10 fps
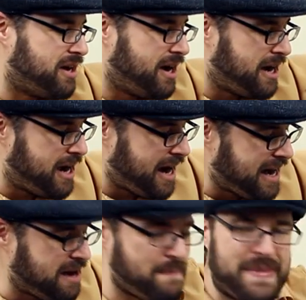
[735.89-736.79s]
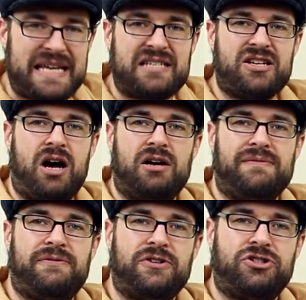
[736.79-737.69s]
Uh, I got a mix
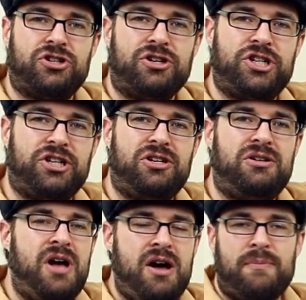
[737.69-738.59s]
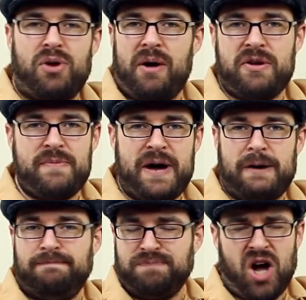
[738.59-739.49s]
of Churchill, probably
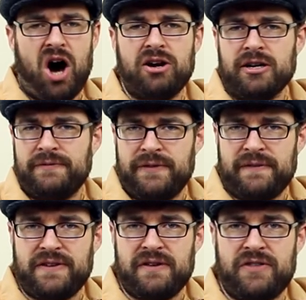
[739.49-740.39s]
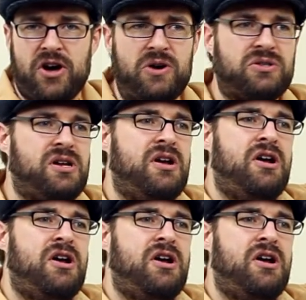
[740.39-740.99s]
about 150 of those,